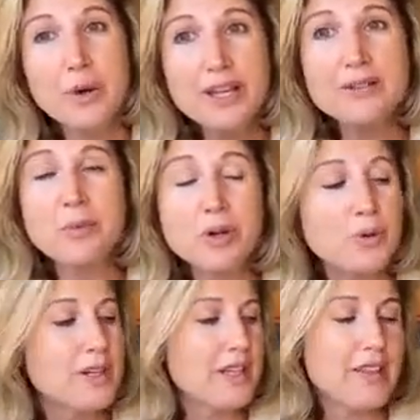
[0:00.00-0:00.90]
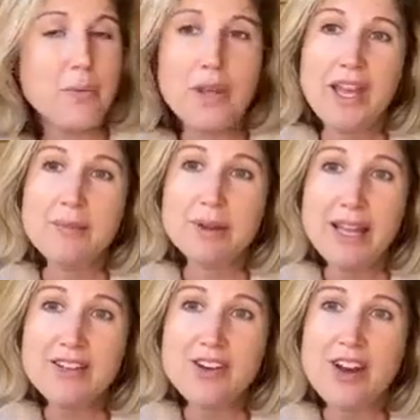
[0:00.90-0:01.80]
more quickly than we had
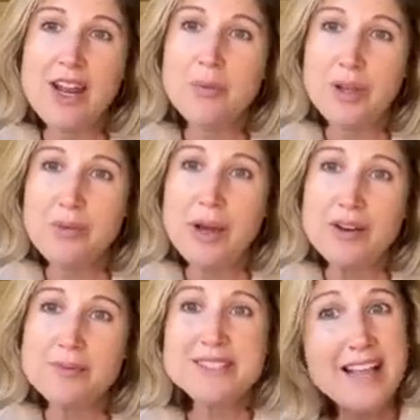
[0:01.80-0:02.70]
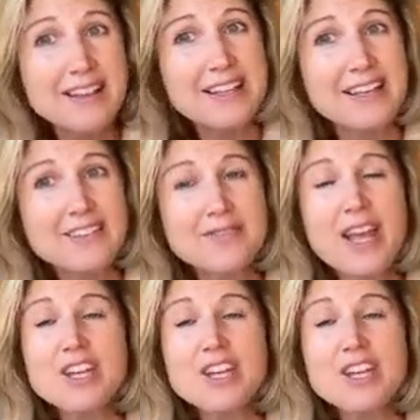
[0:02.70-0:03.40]
planned on. And we wound up selling it